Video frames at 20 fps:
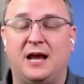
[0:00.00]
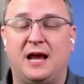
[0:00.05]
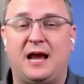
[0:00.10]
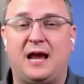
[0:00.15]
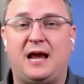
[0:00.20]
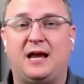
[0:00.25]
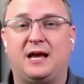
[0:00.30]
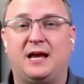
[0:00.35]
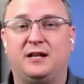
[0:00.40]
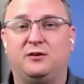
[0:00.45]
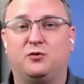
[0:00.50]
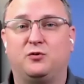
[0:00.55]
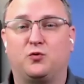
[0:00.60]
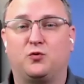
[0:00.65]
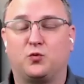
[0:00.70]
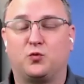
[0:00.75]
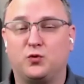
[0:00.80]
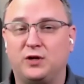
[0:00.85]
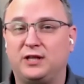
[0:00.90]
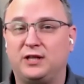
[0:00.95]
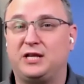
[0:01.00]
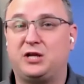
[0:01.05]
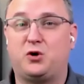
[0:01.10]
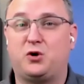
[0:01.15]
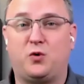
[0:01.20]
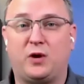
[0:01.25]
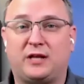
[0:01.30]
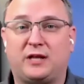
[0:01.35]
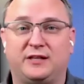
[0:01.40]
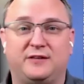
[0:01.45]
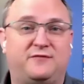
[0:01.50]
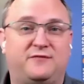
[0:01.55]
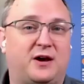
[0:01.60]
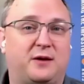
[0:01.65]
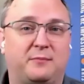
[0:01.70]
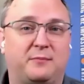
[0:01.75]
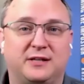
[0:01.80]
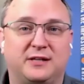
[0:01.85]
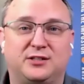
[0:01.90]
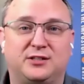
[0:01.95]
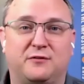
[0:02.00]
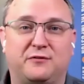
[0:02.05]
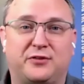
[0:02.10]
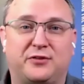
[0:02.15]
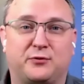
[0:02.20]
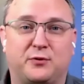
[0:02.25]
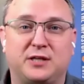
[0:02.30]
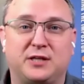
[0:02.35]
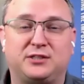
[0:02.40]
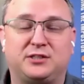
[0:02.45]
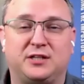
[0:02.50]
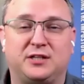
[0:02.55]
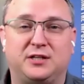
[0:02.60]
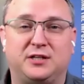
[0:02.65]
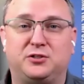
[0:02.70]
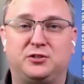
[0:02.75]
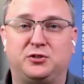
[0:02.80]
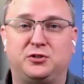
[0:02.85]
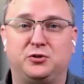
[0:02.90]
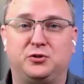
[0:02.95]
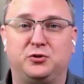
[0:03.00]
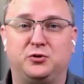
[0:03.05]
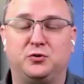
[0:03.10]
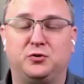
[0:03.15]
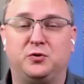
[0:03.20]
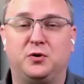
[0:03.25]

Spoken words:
and really quickly found myself thrust into